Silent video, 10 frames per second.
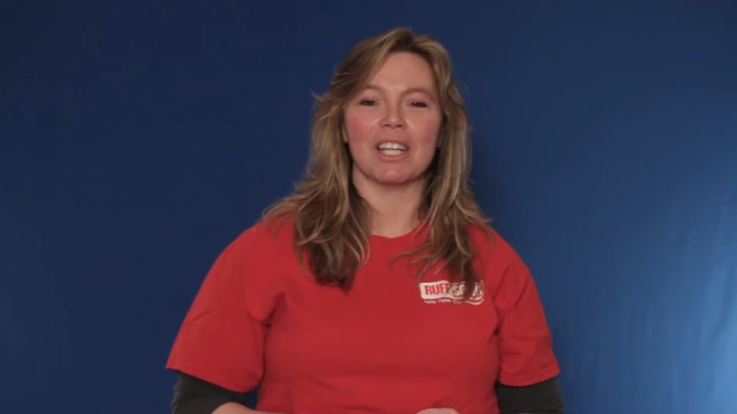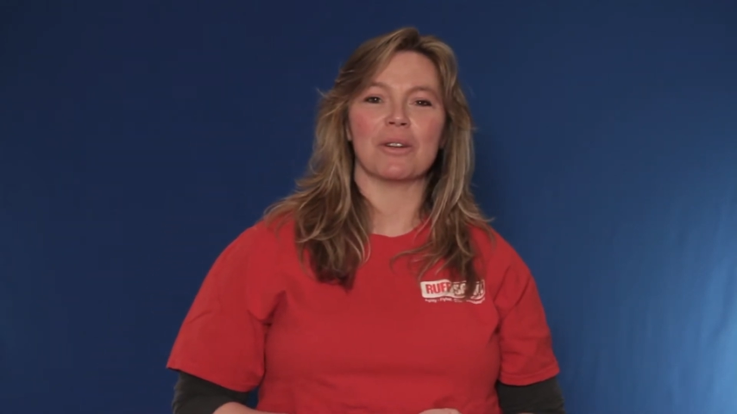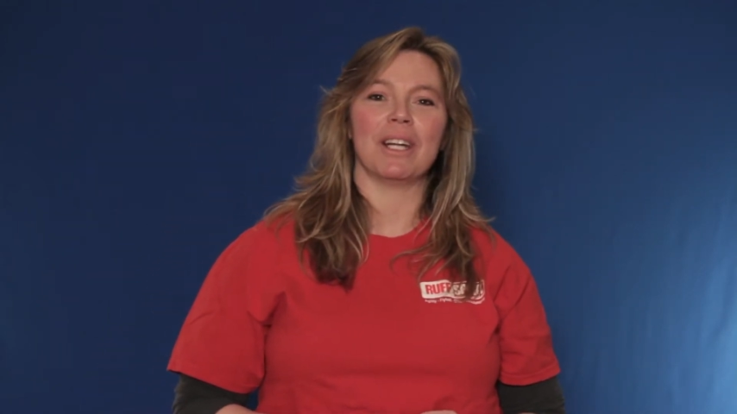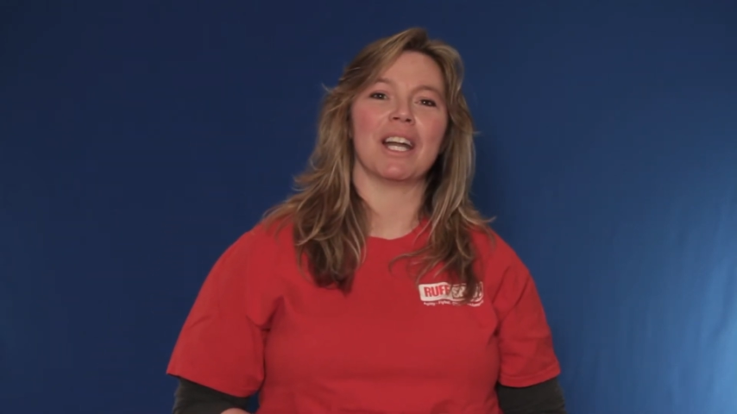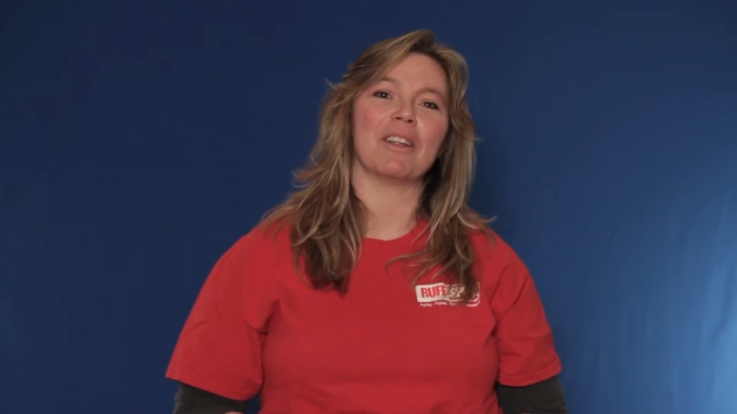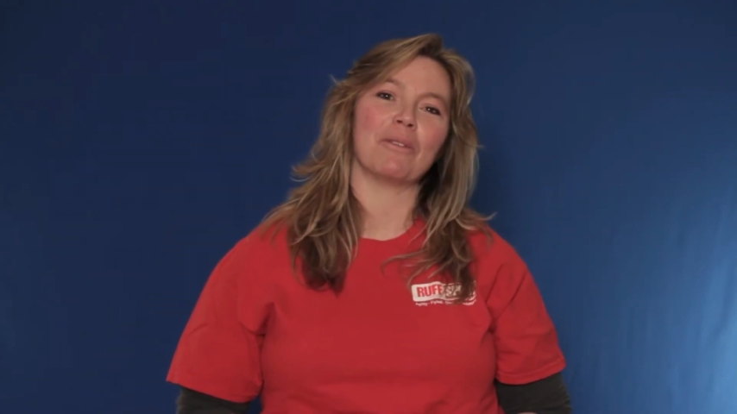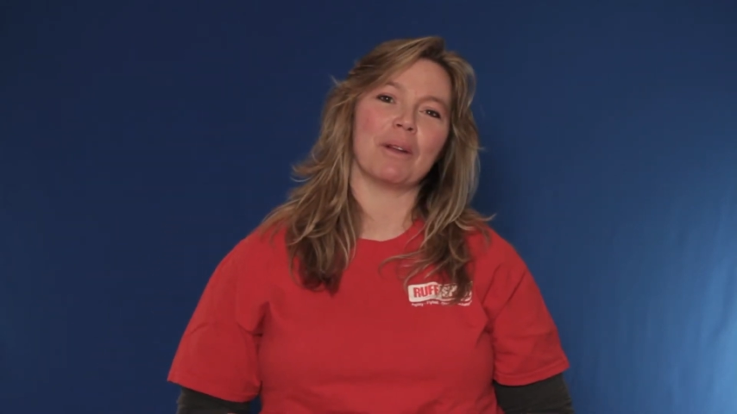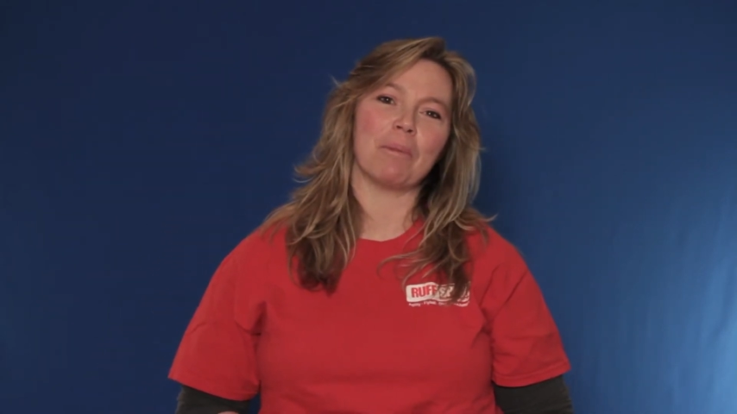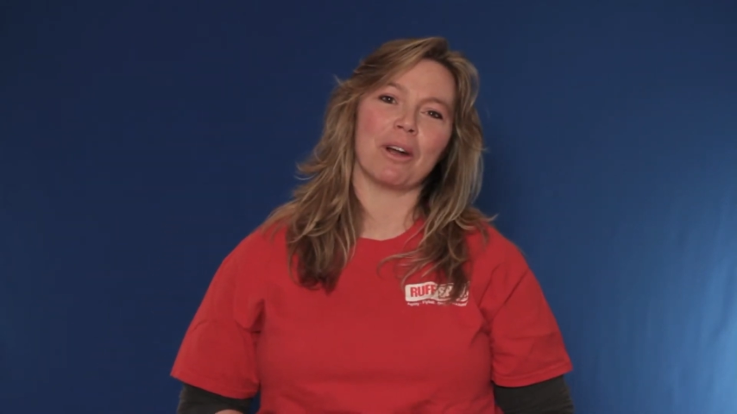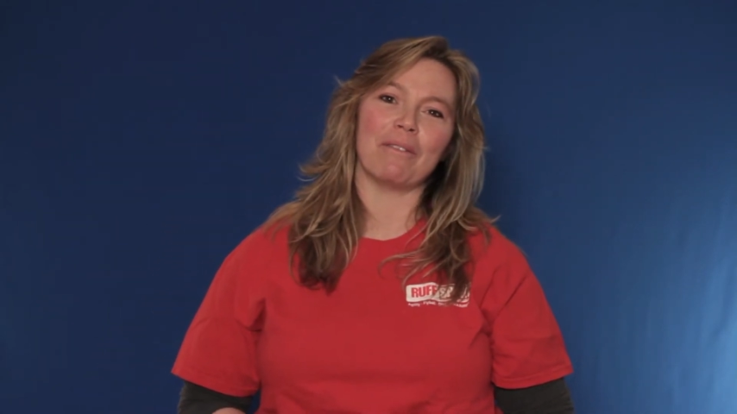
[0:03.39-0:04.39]
I train out of the
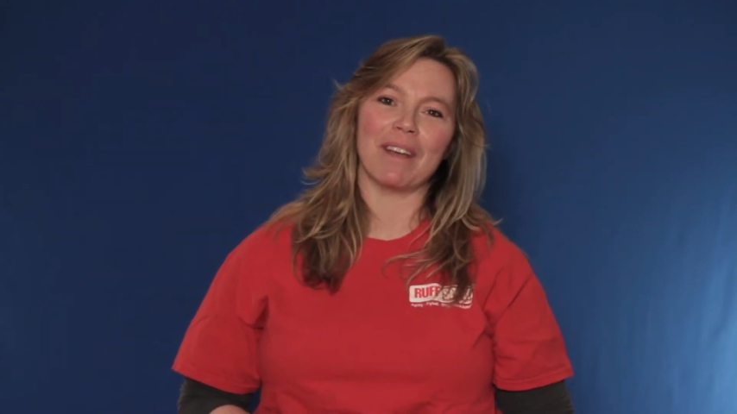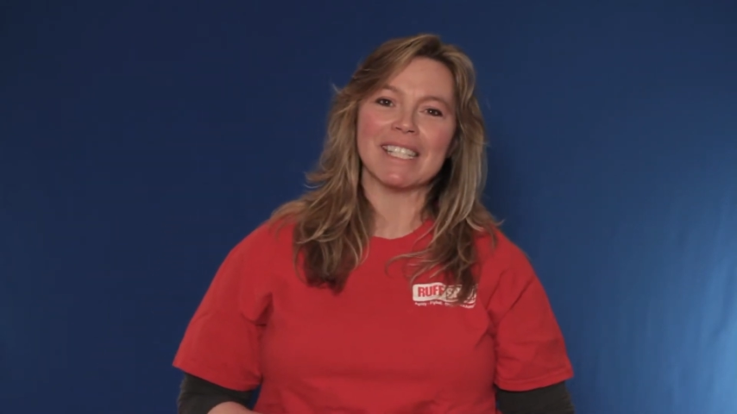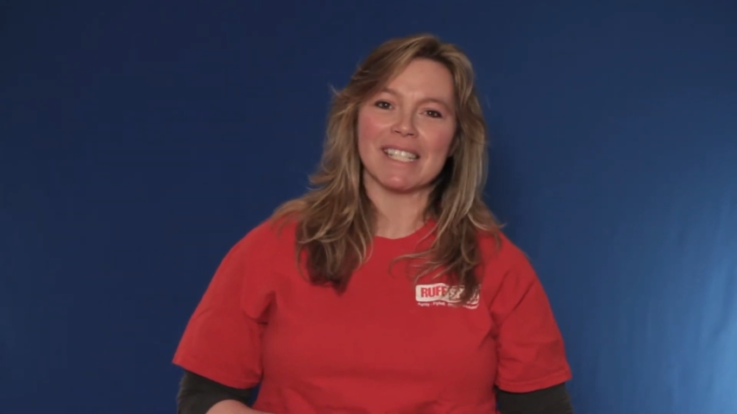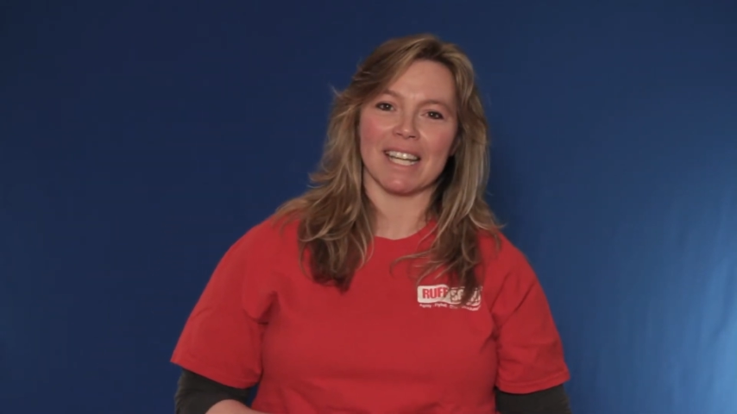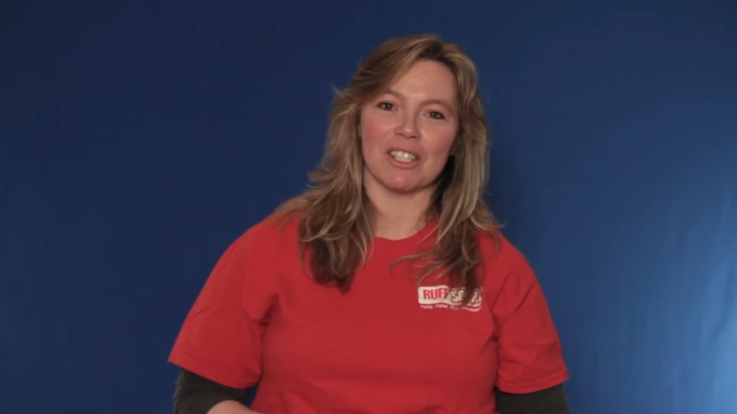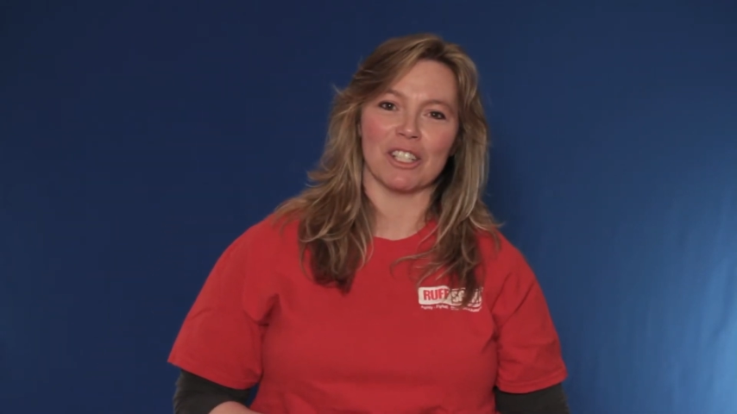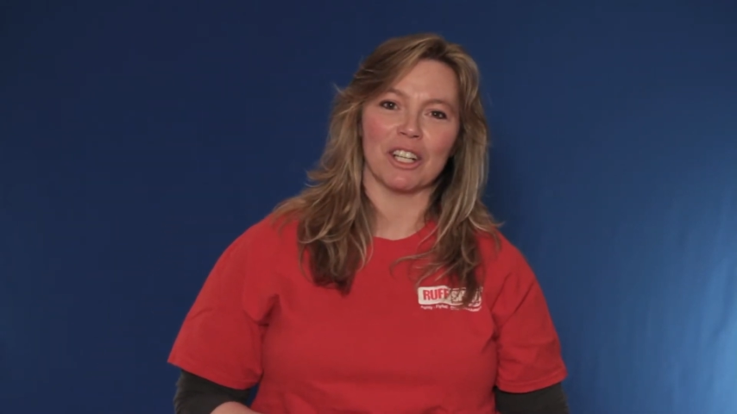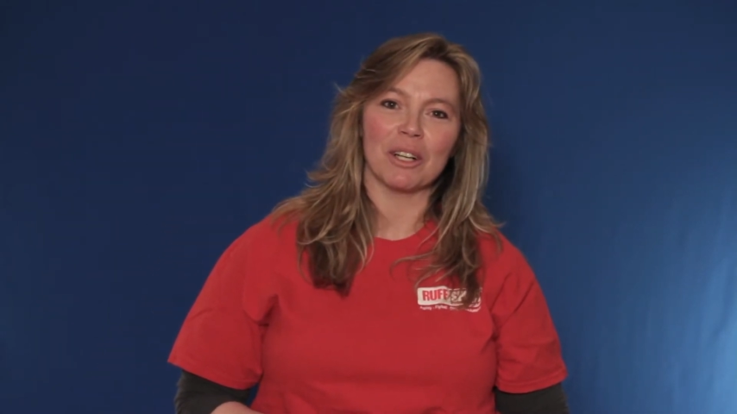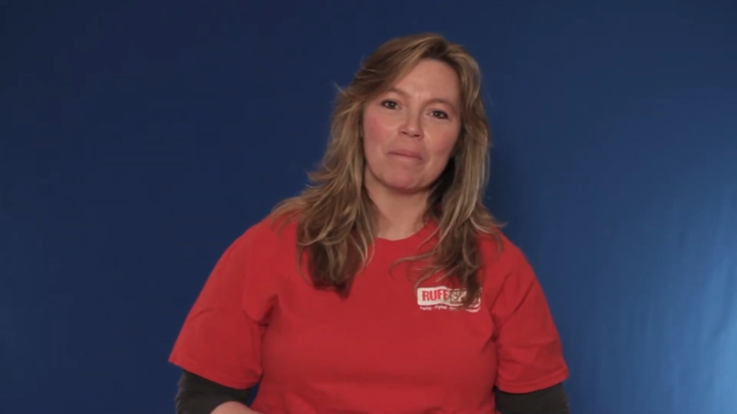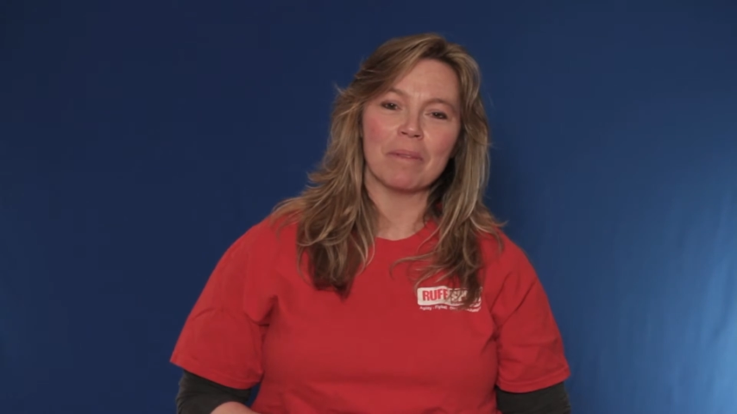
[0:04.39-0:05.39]
Red Barn Event
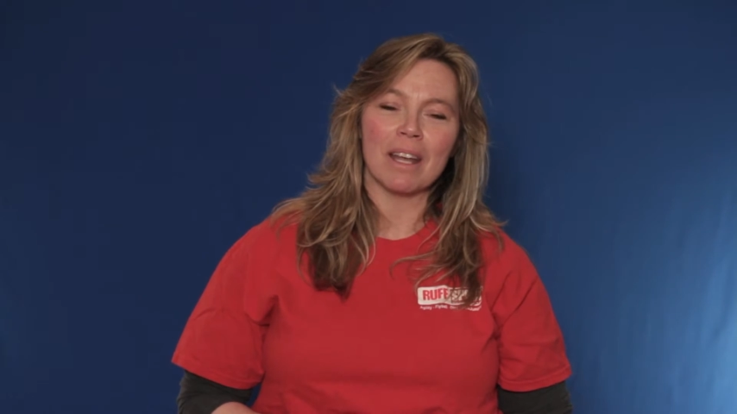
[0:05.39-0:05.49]
Center.